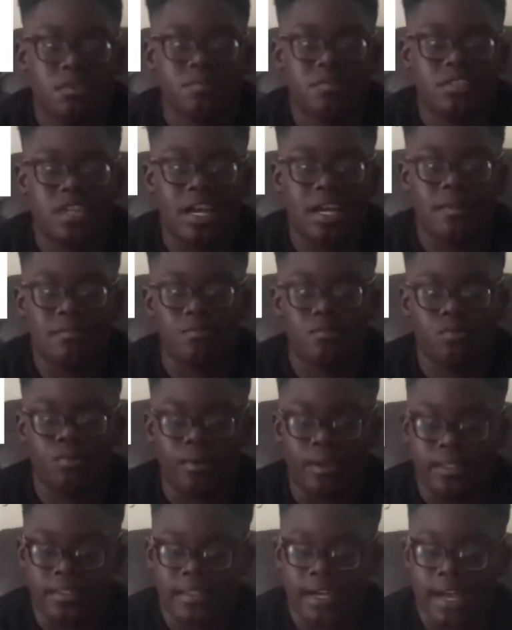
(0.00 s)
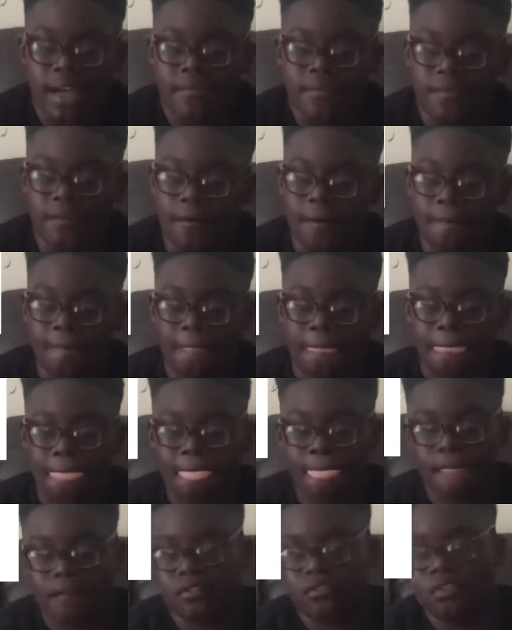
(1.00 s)
times when either
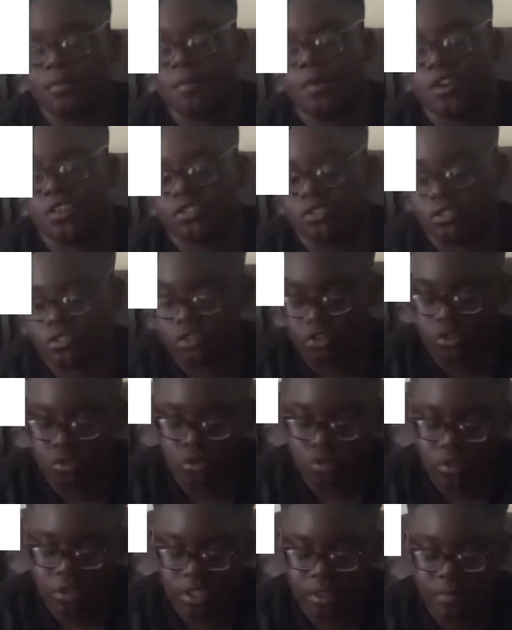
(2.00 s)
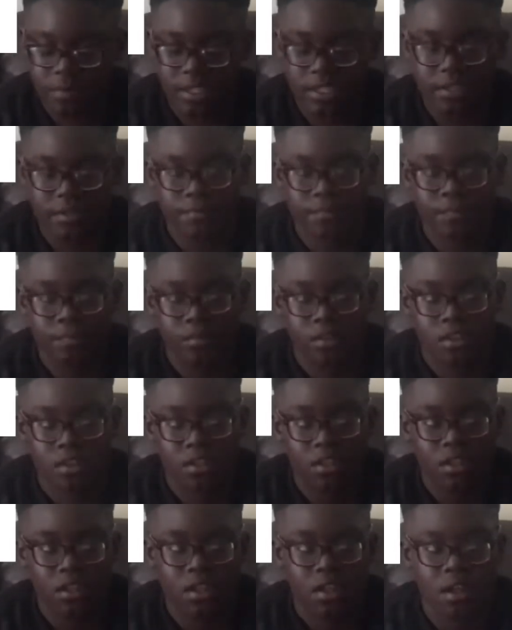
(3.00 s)
the person's annoying me,
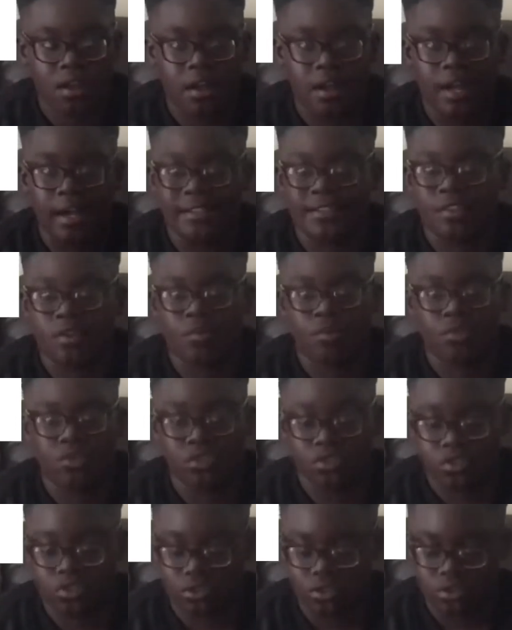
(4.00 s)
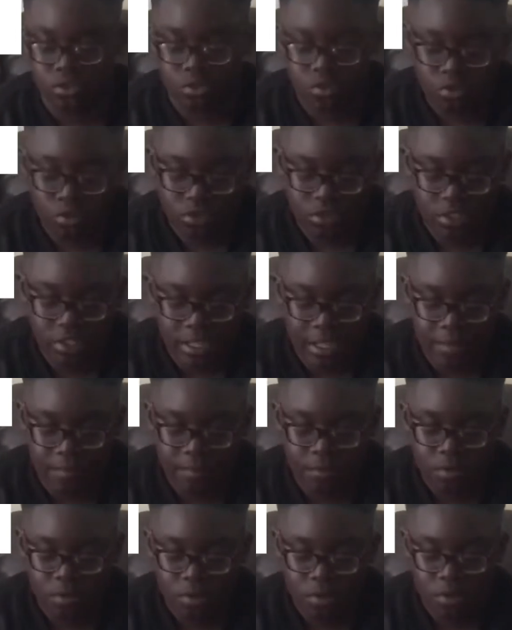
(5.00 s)
I don't want to talk to
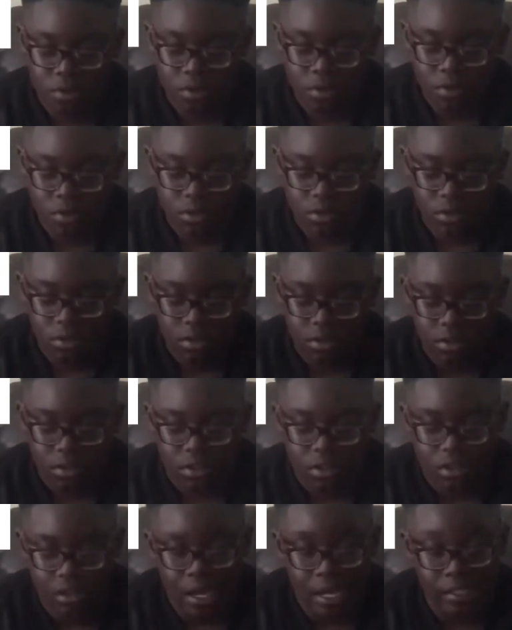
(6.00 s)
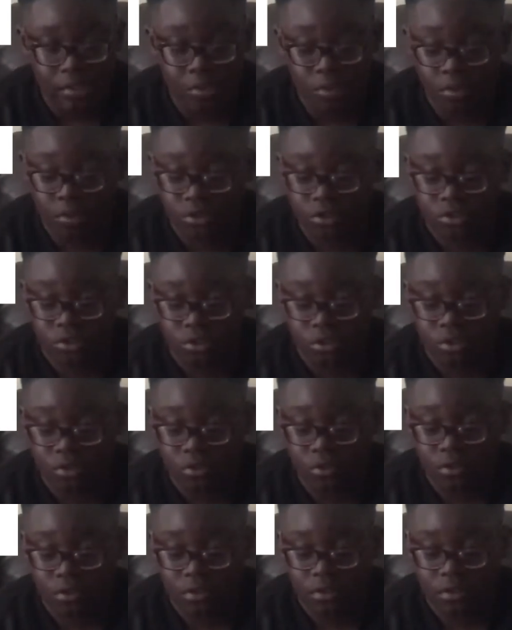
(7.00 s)
them, I don't want to do
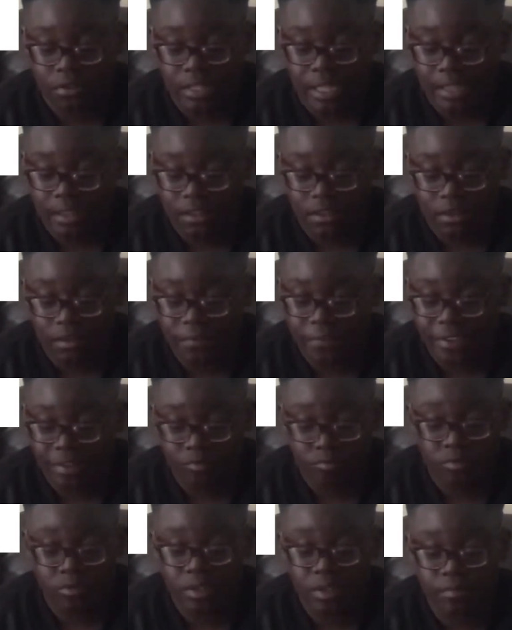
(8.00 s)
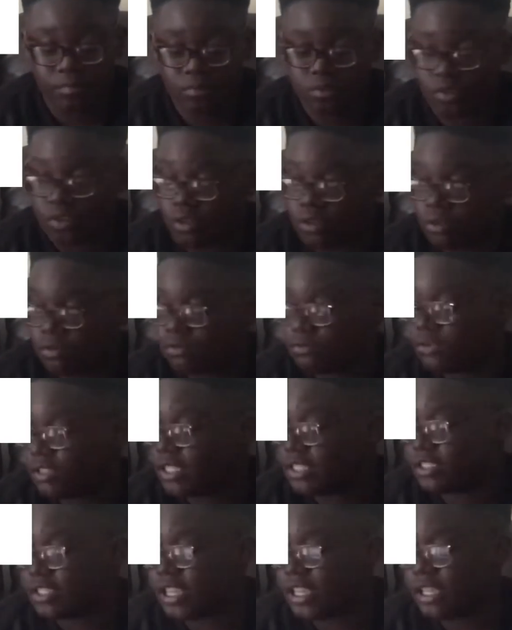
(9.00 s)
like a thing with them. So let's
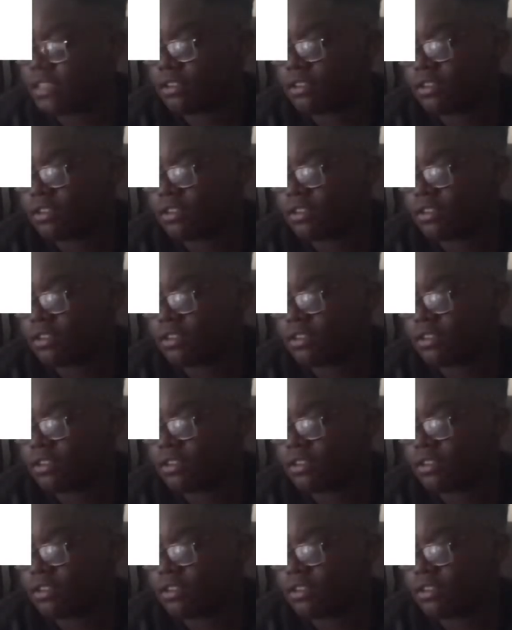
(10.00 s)
say